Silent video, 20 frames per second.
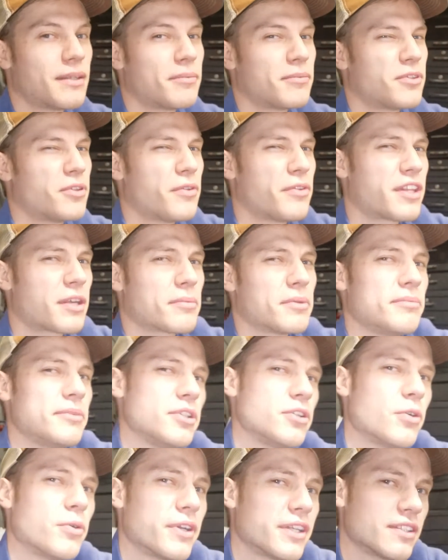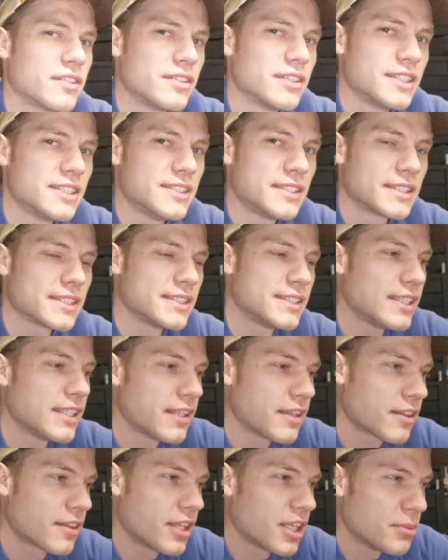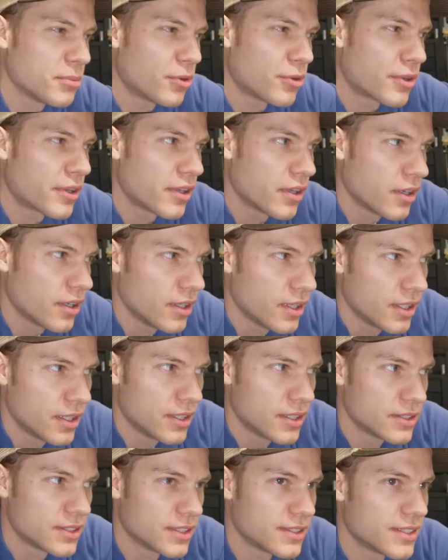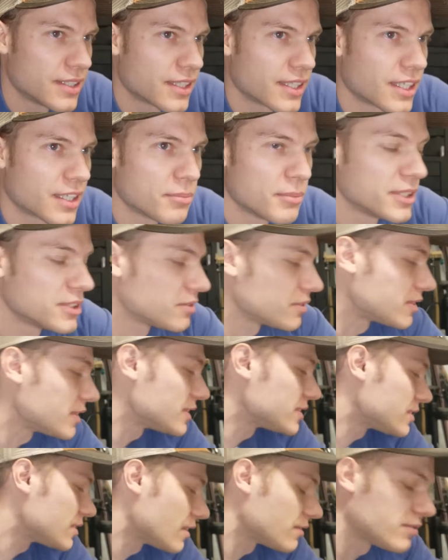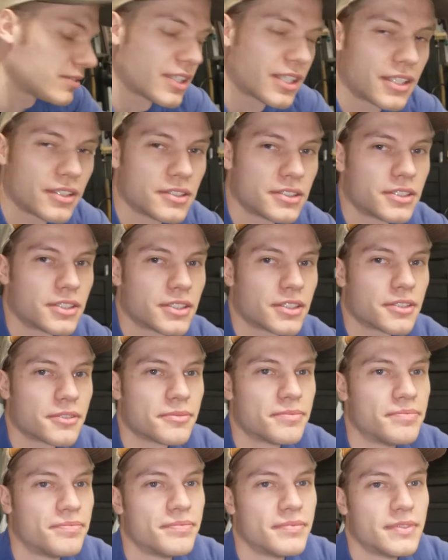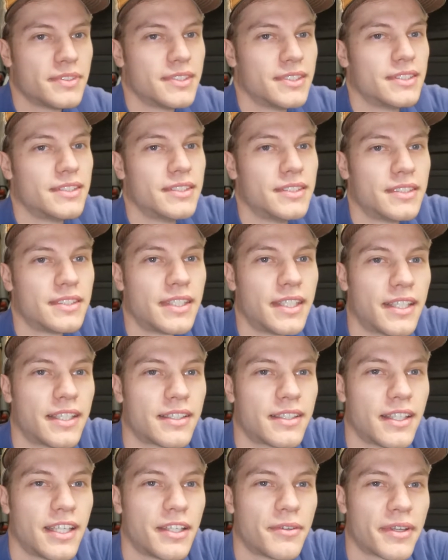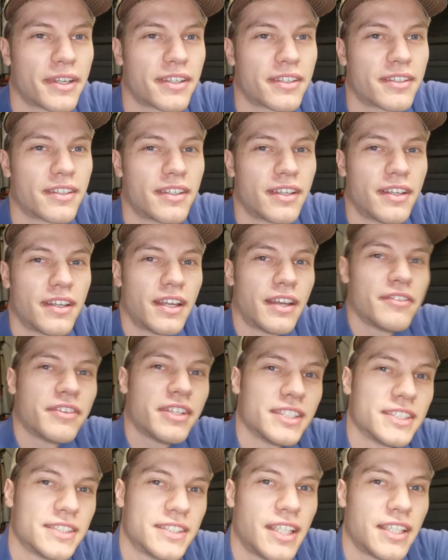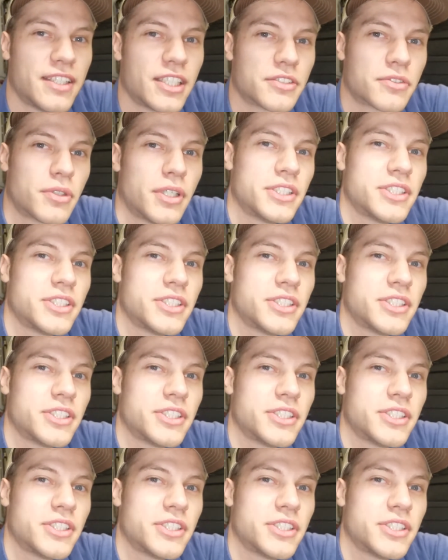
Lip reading: I don't think I'm gonna be going the 16th anymore, since I gotta mess with this stuff now. So yeah. Anyway, have a nice day. Thanks for